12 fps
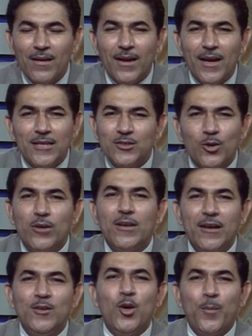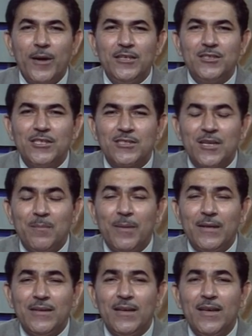It's not dirty operating system,
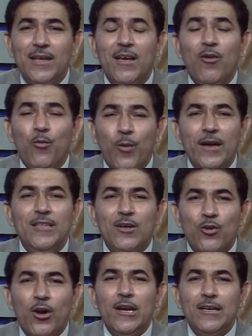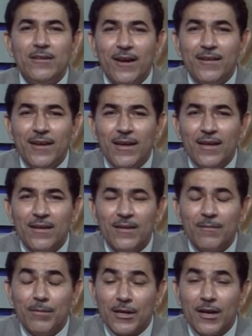but why they call it dirty?
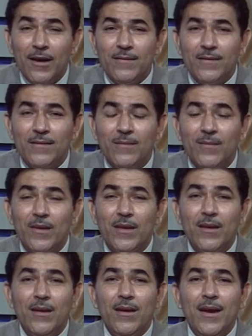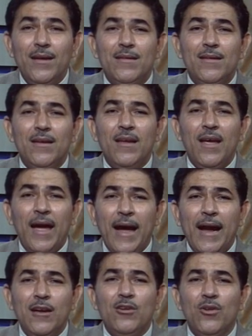Because it
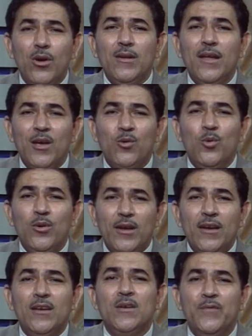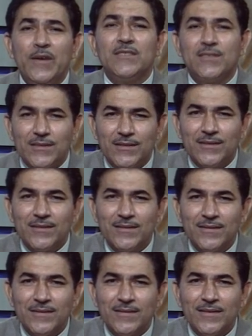had not a good interface
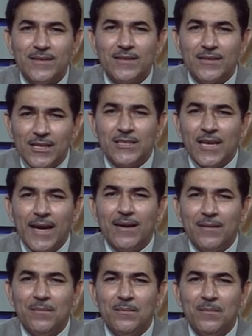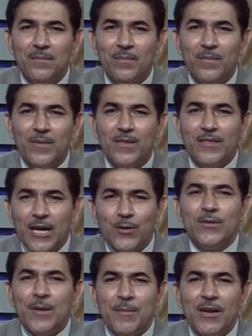design. That was
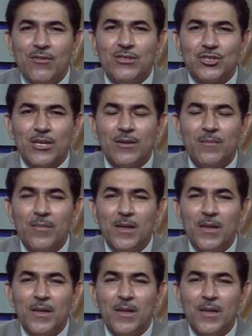the main reason.